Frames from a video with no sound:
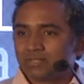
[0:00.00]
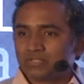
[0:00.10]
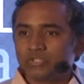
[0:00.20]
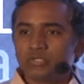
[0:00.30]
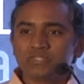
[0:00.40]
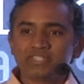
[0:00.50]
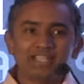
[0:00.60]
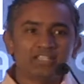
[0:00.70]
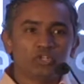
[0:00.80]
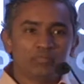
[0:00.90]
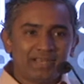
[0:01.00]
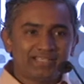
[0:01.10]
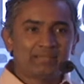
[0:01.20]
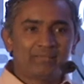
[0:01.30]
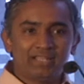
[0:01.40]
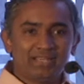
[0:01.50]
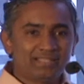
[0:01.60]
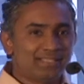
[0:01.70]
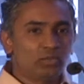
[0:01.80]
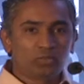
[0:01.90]
So you say that you paid somebody,
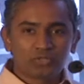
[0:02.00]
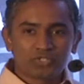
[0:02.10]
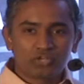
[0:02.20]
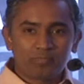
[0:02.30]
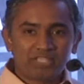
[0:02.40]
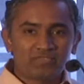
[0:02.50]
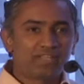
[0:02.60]
let's say 2,000 rupees,